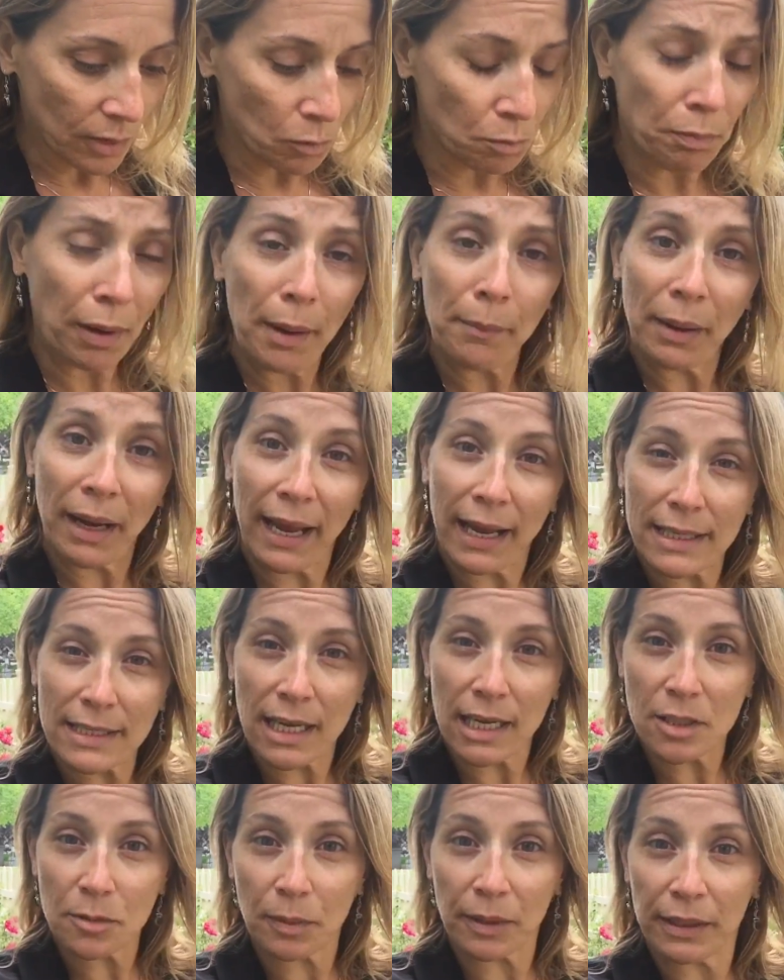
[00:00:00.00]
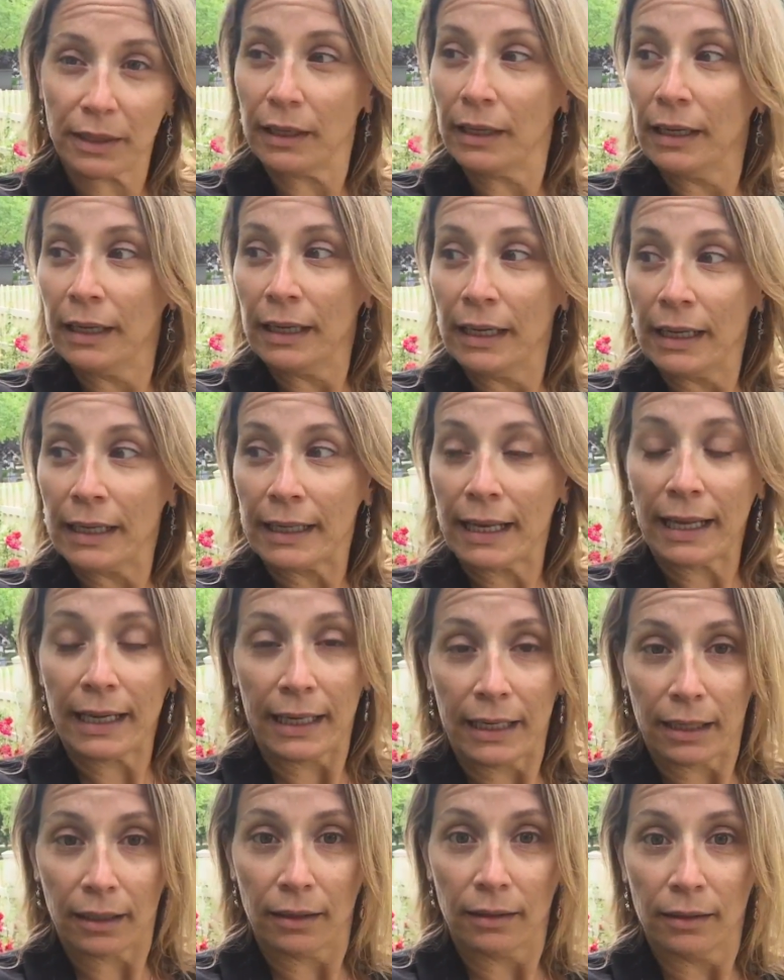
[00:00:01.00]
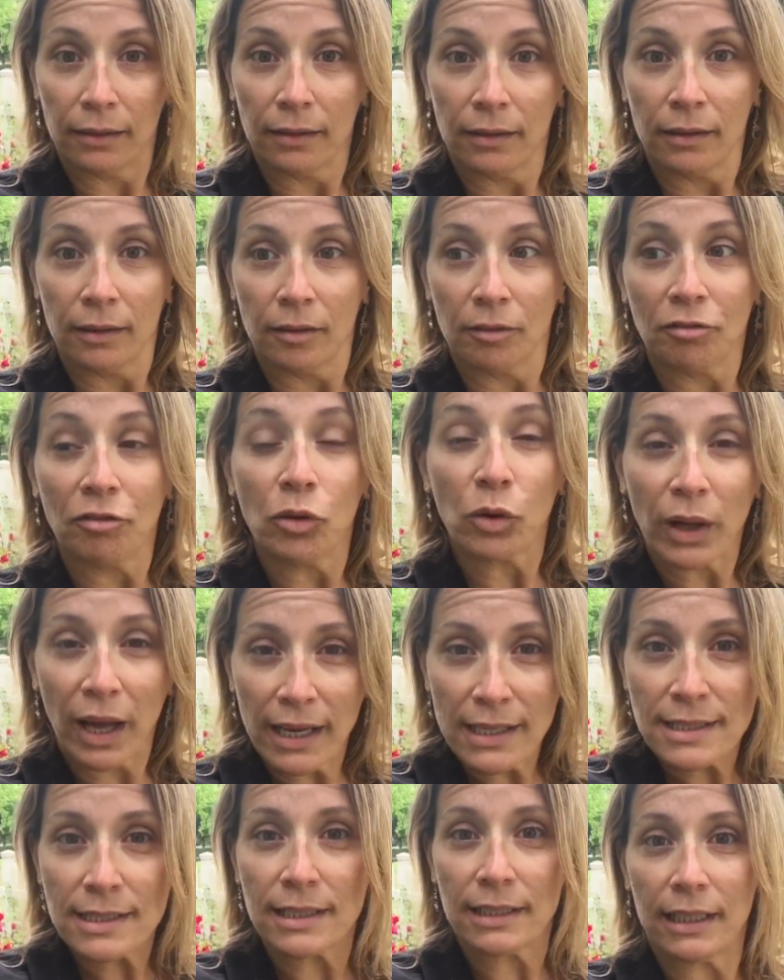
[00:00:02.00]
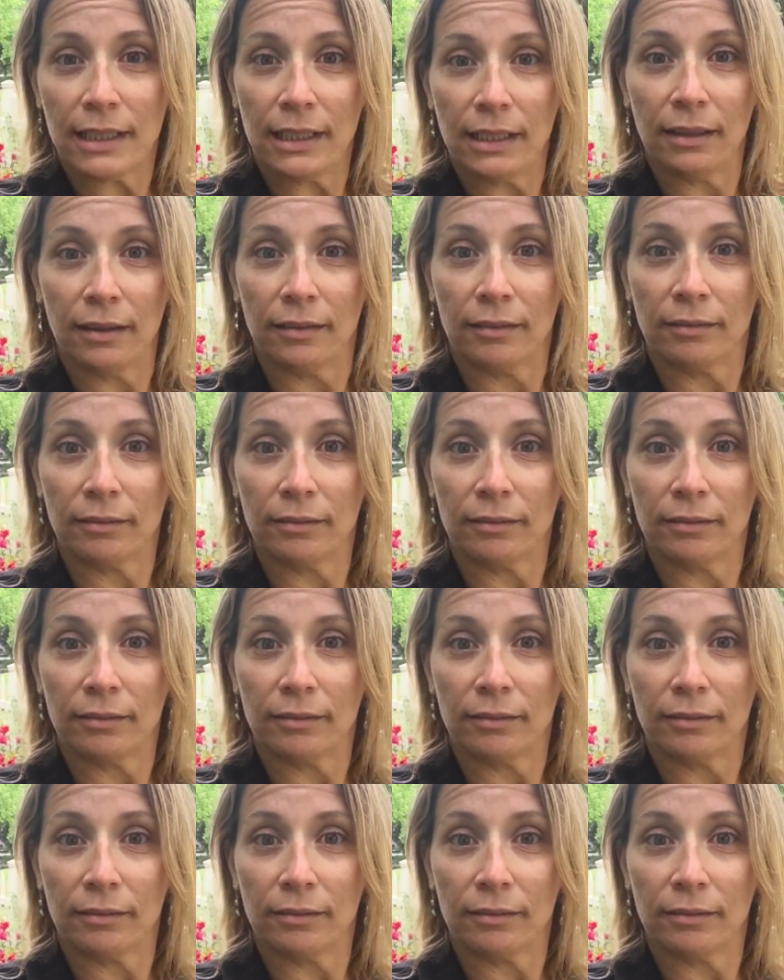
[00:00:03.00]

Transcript: by my ex-husband getting full custody,